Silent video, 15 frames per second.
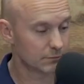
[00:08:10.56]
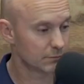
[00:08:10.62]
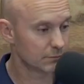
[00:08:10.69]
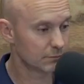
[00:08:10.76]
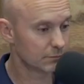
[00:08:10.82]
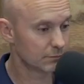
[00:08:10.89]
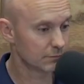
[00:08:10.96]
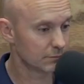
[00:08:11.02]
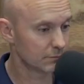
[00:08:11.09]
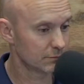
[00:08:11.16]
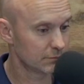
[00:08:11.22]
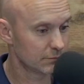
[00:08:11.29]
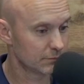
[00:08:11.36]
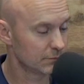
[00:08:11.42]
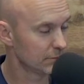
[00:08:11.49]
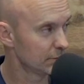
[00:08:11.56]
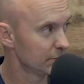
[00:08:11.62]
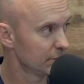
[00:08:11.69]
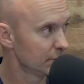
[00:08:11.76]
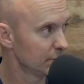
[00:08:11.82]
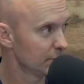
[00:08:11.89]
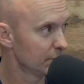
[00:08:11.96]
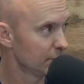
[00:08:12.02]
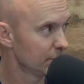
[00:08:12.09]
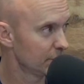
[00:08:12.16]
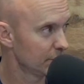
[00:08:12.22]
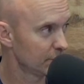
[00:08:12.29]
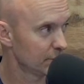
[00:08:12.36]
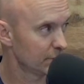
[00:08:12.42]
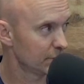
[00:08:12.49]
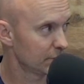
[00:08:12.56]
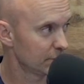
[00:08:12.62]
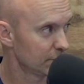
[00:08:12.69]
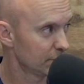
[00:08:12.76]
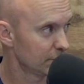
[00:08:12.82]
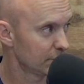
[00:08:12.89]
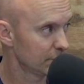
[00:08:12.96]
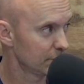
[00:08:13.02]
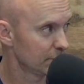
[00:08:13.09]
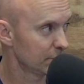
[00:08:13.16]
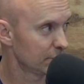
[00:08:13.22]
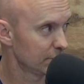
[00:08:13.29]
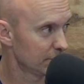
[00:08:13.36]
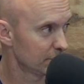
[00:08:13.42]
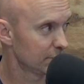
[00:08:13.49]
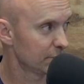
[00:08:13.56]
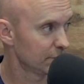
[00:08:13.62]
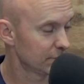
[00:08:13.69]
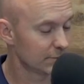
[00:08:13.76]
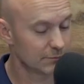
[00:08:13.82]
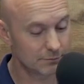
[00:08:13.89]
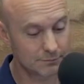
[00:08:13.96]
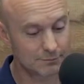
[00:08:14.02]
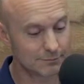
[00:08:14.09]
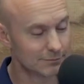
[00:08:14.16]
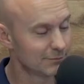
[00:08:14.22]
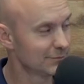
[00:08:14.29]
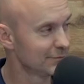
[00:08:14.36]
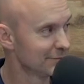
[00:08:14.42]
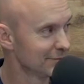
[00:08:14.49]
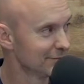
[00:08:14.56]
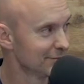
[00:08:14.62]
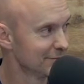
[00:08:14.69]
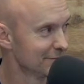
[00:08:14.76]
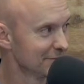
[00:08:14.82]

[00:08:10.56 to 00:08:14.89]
[no speech]